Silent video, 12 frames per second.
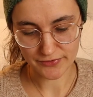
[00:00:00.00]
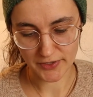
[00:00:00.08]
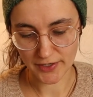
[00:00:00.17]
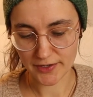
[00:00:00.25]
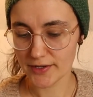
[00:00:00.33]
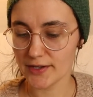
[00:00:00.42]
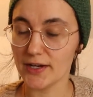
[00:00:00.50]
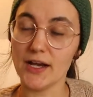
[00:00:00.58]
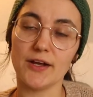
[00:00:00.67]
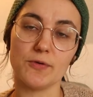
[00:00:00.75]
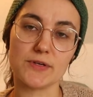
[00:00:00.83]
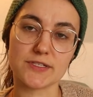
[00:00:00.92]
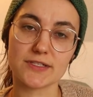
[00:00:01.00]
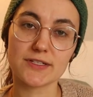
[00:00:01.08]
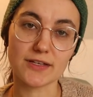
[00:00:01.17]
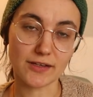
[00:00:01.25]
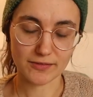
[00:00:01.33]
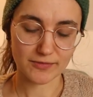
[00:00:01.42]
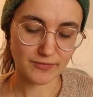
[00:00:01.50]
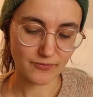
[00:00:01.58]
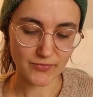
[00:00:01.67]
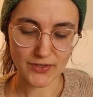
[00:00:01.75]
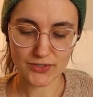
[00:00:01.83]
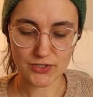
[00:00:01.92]
fun. It was
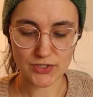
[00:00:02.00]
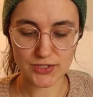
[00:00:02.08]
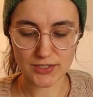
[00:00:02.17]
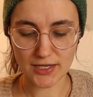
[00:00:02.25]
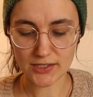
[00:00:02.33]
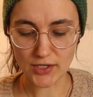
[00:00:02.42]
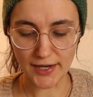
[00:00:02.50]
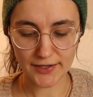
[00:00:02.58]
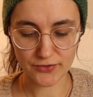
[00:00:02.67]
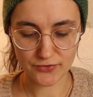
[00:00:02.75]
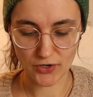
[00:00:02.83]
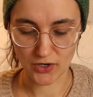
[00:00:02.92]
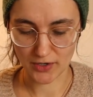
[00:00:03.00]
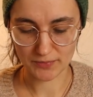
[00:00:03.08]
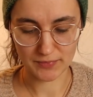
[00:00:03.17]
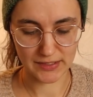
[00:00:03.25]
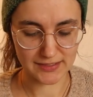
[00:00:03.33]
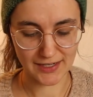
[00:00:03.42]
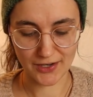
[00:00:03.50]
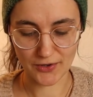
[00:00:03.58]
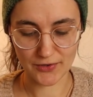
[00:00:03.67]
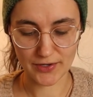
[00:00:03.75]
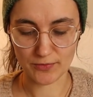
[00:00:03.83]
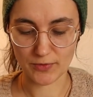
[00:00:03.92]
just, it kind of calmed me
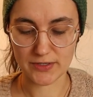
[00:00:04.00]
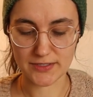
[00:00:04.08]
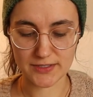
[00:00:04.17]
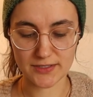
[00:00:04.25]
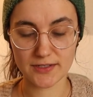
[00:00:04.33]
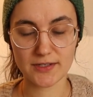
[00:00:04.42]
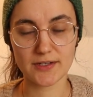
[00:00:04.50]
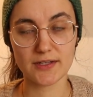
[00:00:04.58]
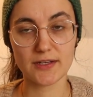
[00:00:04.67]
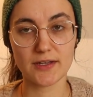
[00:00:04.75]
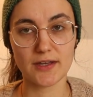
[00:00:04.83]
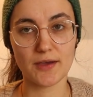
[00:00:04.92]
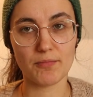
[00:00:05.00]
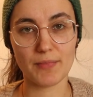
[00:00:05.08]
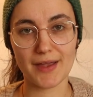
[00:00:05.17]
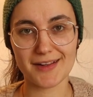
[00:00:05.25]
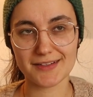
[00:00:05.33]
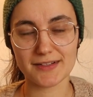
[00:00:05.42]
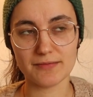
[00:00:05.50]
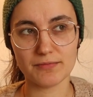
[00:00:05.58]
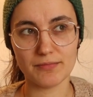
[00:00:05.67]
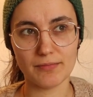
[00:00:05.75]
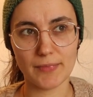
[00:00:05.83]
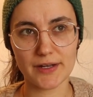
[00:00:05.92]
down and was
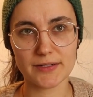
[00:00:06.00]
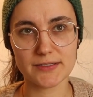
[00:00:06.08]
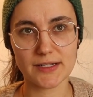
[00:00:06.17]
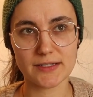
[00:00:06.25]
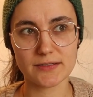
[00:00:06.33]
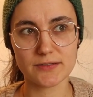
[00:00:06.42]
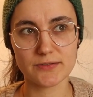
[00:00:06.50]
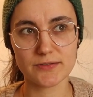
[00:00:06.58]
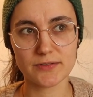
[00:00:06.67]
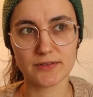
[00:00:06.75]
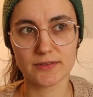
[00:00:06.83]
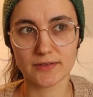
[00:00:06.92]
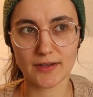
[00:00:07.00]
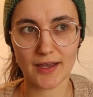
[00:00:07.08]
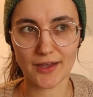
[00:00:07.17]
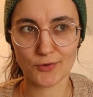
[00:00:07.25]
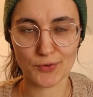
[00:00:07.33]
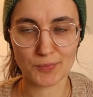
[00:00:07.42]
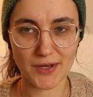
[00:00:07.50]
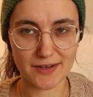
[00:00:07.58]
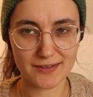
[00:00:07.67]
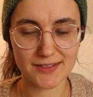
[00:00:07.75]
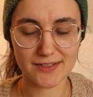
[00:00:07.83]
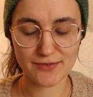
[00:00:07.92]
meditative and
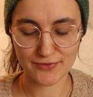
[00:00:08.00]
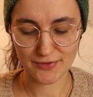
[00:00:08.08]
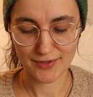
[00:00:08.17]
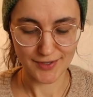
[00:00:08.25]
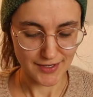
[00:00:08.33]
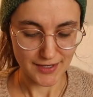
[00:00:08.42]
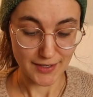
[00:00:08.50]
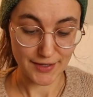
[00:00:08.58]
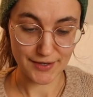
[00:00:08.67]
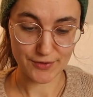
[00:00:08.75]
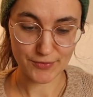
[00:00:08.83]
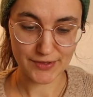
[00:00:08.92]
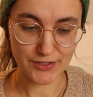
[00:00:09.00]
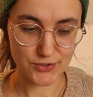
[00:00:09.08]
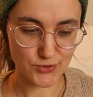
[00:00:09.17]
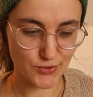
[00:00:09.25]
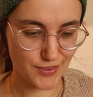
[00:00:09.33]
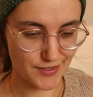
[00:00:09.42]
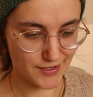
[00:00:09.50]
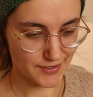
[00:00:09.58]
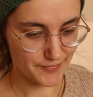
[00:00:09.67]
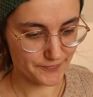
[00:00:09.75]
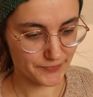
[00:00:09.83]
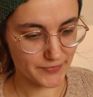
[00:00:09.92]
repetitive, and I really enjoyed that.